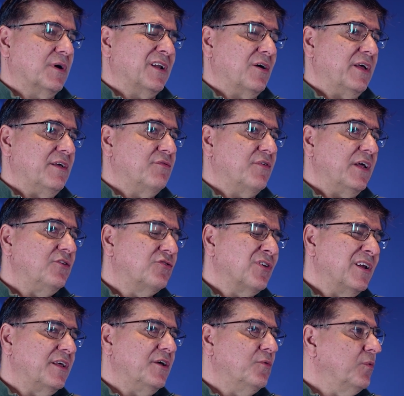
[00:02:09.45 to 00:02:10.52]
but
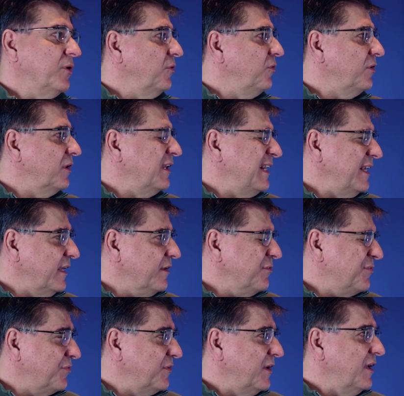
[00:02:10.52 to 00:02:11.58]
eventually you will
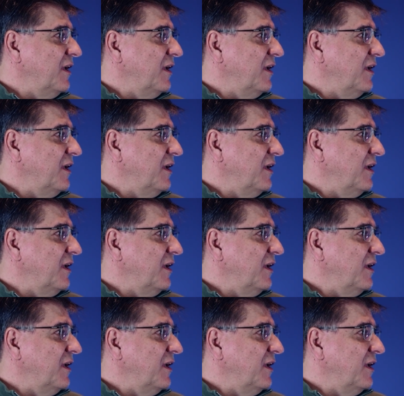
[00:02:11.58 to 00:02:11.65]
leave.